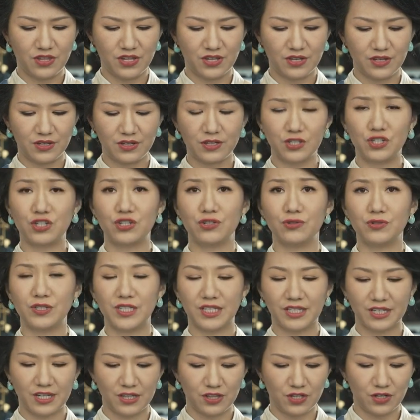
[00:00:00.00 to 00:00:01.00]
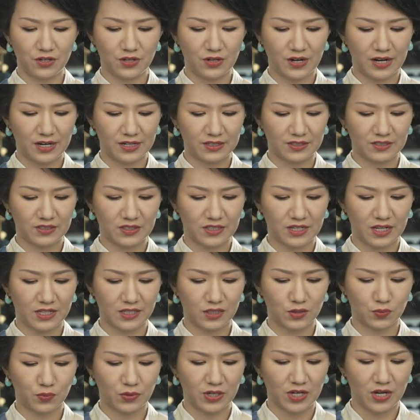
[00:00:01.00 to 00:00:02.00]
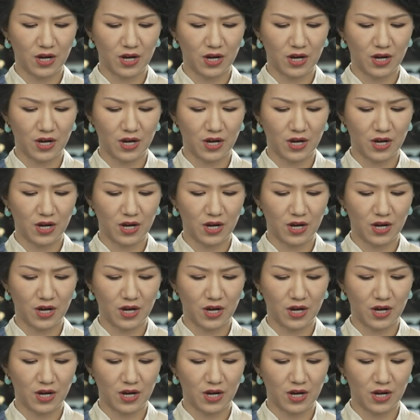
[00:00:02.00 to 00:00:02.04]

the shooting in the United States. We